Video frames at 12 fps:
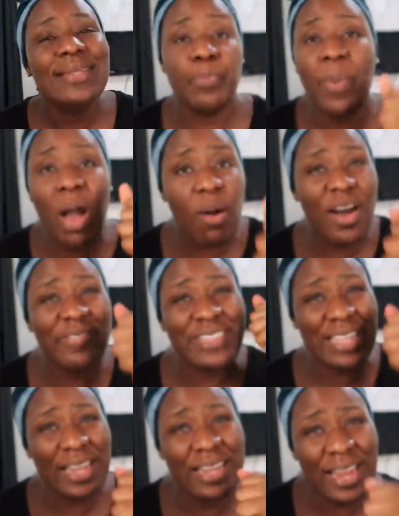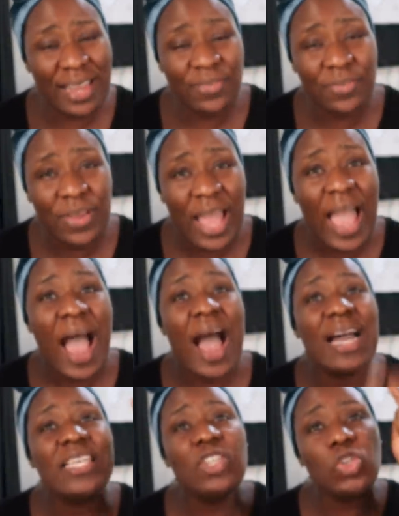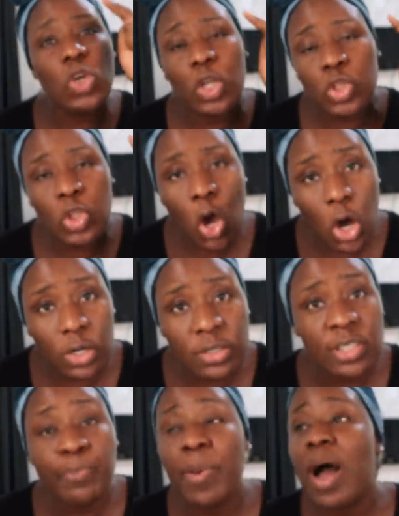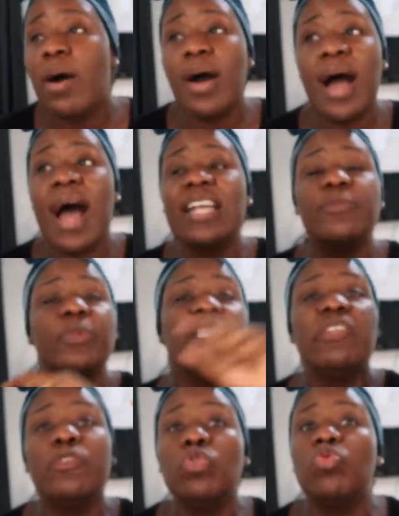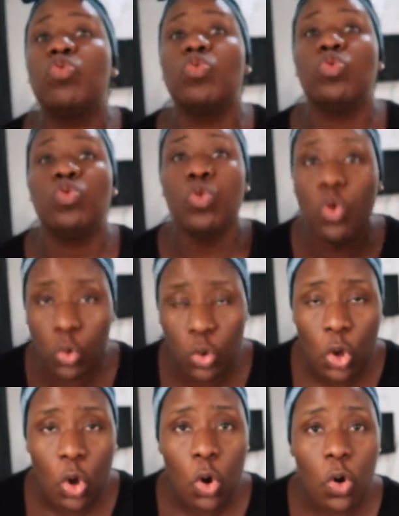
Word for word: The power of death and life are in your tongue. The power has been given to you.